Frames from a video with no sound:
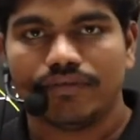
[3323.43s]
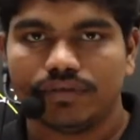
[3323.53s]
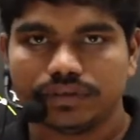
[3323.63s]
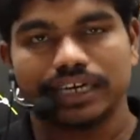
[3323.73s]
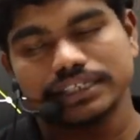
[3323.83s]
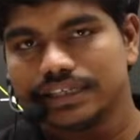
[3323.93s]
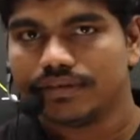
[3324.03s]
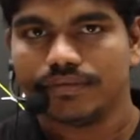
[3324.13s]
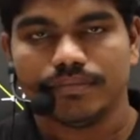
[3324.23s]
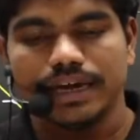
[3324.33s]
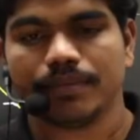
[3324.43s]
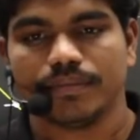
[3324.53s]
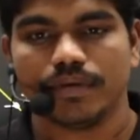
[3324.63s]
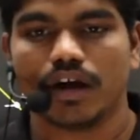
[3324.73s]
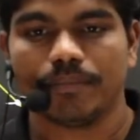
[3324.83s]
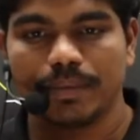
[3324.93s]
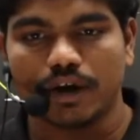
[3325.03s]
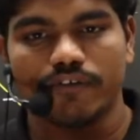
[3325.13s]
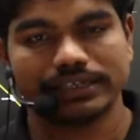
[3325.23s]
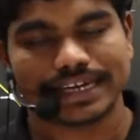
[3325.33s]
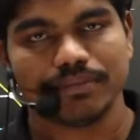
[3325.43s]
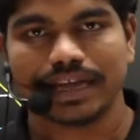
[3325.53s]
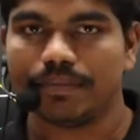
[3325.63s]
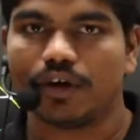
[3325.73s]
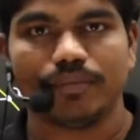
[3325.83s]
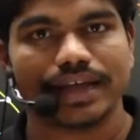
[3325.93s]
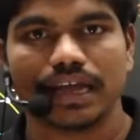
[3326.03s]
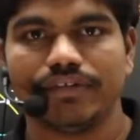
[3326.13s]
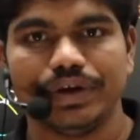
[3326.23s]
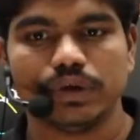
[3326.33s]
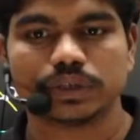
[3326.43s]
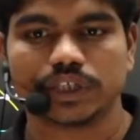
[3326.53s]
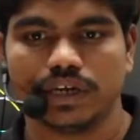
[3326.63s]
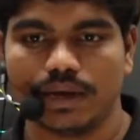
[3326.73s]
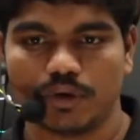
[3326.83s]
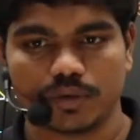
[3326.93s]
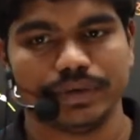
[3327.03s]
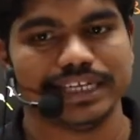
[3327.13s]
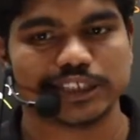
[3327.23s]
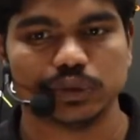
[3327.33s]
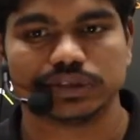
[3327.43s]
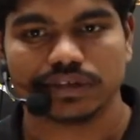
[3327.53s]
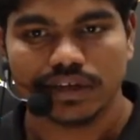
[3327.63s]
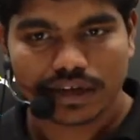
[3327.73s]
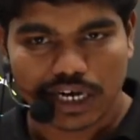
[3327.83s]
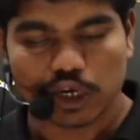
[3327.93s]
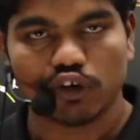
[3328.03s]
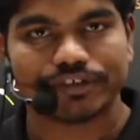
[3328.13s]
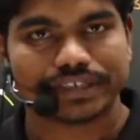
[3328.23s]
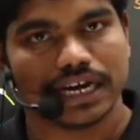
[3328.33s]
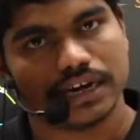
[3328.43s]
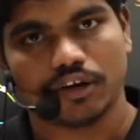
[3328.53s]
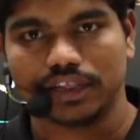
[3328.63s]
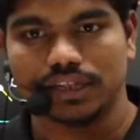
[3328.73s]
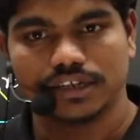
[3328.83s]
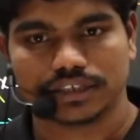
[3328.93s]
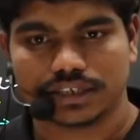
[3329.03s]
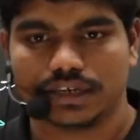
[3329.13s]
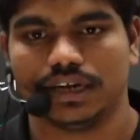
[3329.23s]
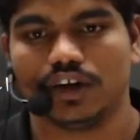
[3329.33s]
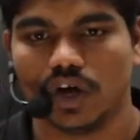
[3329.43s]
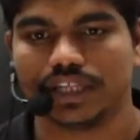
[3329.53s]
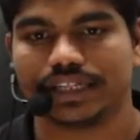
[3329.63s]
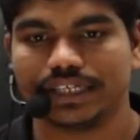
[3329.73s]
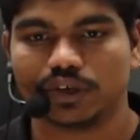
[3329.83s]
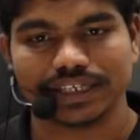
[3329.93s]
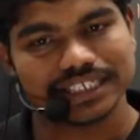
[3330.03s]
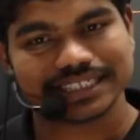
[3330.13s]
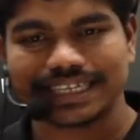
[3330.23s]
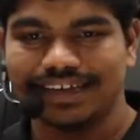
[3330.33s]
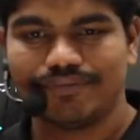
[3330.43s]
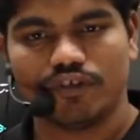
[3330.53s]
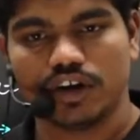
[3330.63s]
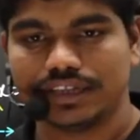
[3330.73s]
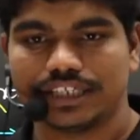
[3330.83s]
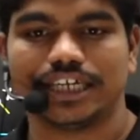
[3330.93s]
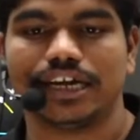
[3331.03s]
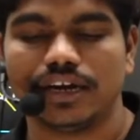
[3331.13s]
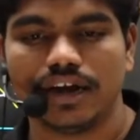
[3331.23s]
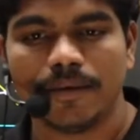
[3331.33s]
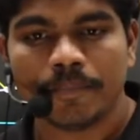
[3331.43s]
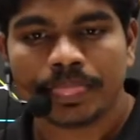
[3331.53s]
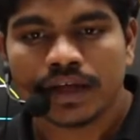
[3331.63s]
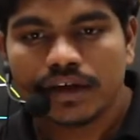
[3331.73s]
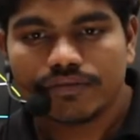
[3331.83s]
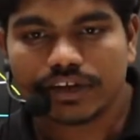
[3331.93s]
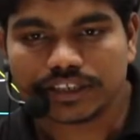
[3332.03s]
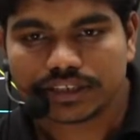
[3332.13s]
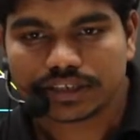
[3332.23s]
Generally, many people of our team keep on making videos about PSUs, cutoffs, and all the things. Okay. Just keep following the channel. First,